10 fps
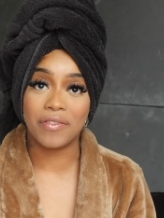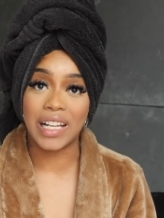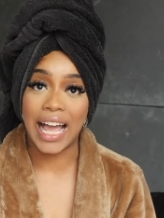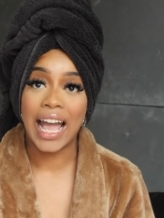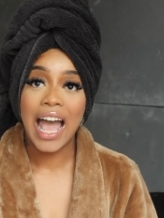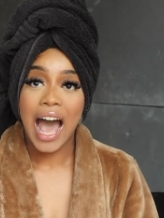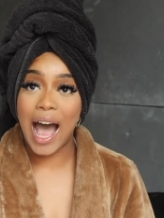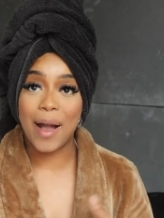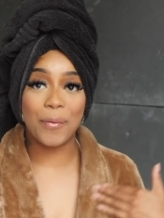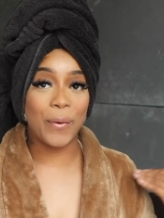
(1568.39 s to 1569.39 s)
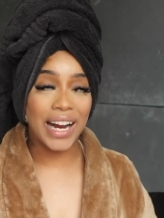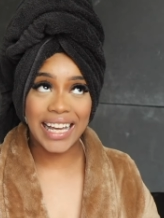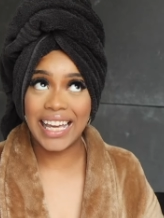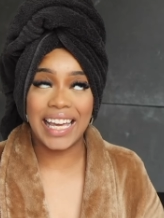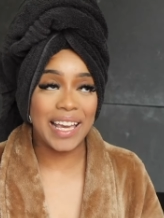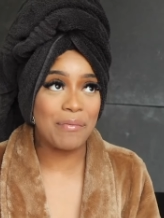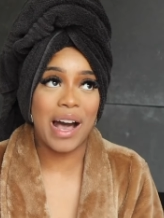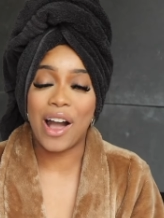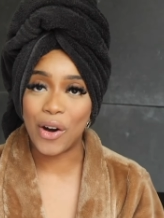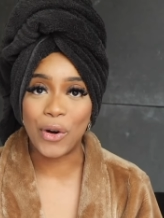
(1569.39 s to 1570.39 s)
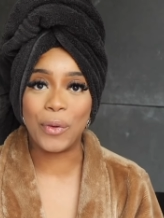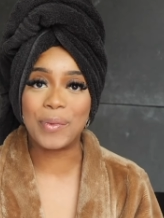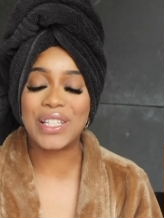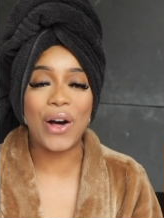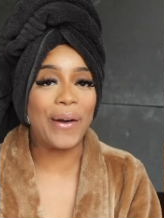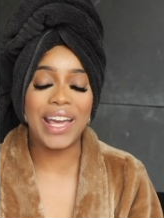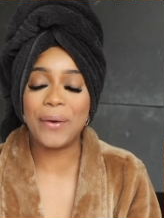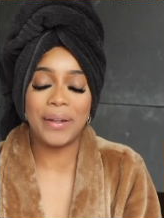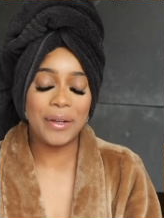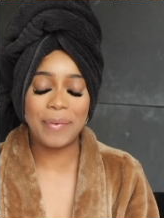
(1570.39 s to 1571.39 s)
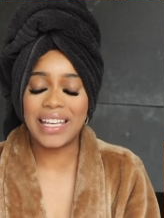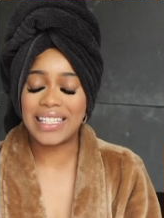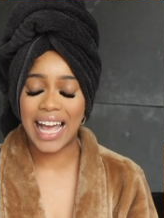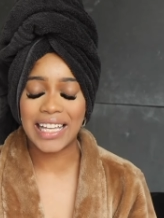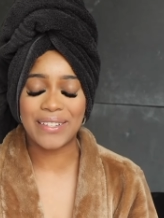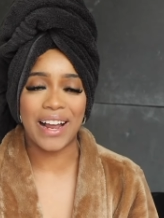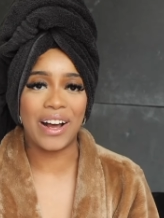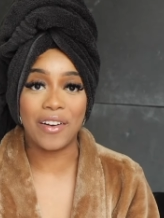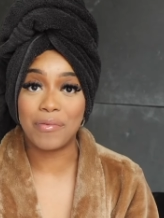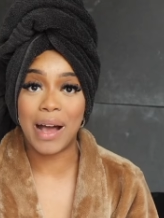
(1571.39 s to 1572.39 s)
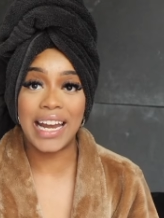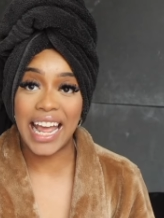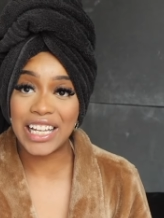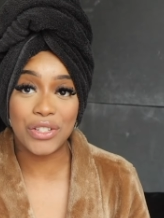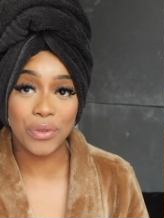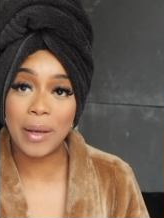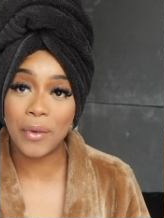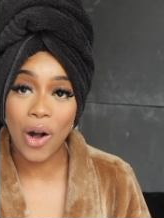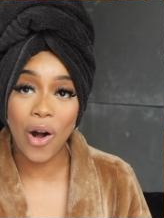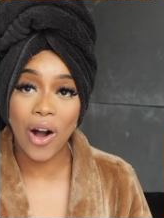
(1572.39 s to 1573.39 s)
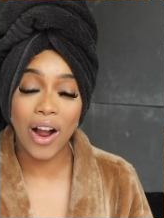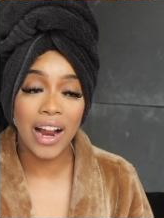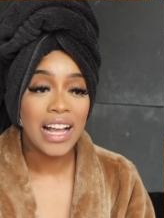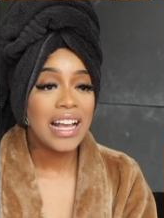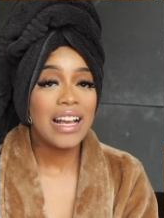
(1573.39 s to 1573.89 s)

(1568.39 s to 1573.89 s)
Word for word: Like, I'm working in my home, so it will be a tax write-off. My next dream car